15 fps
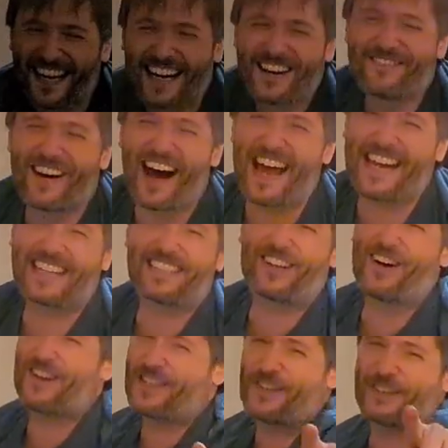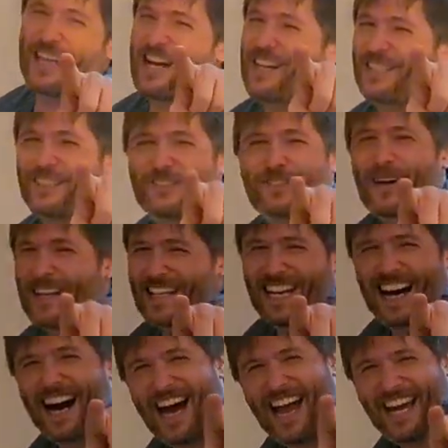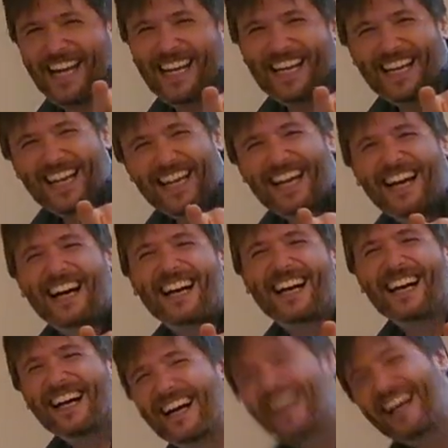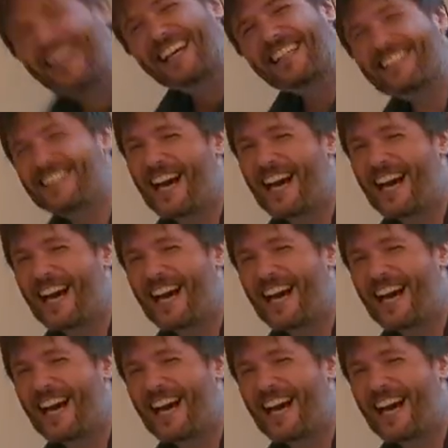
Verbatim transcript: Mike, don't you dare do 29, because